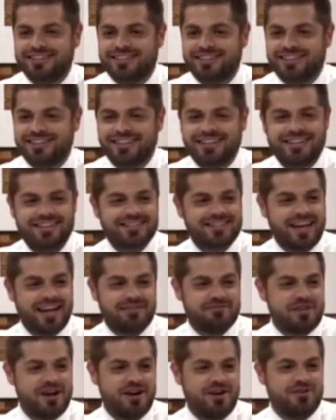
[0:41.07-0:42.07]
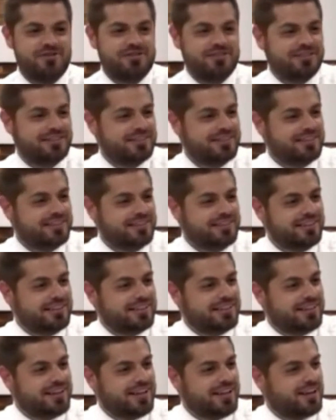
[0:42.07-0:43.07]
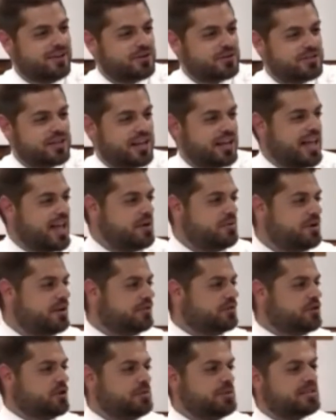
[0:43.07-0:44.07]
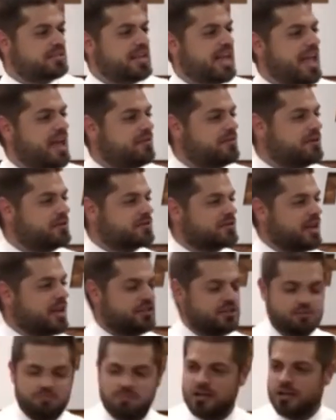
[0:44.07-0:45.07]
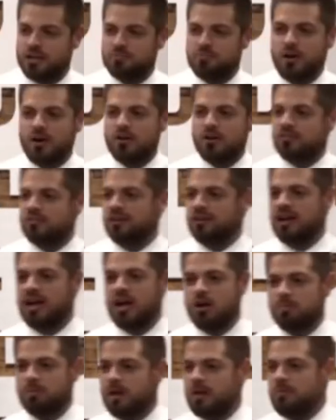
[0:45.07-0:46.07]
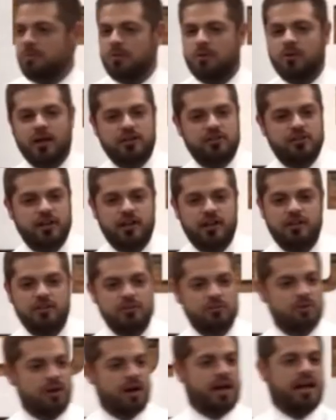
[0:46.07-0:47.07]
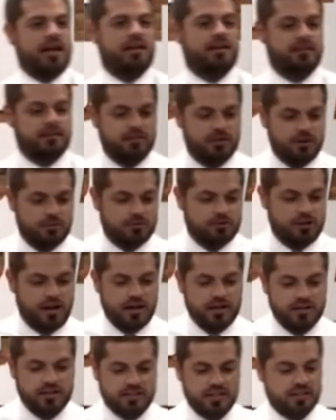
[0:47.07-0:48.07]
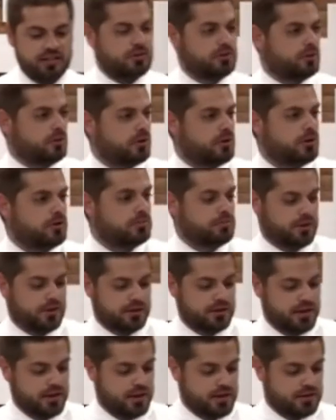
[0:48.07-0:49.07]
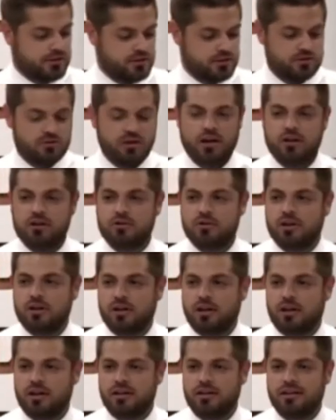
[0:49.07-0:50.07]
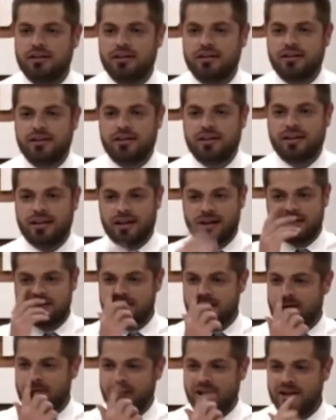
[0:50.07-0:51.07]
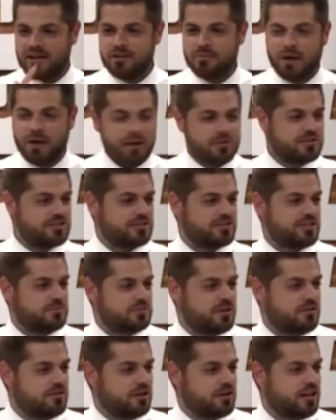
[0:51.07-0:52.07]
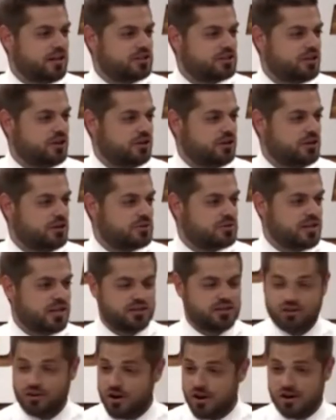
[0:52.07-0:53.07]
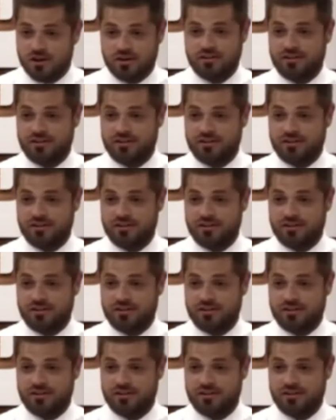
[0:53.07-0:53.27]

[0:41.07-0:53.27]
And he's like, no. And I was like, hey, what do you have to do to be saved? And he was like, just be a good person, help people. I try to do right. You know, I'm trying to seek the Lord, but just trying to do good. And I said, well, the Bible says something different. Can I show you? And he was like, sure.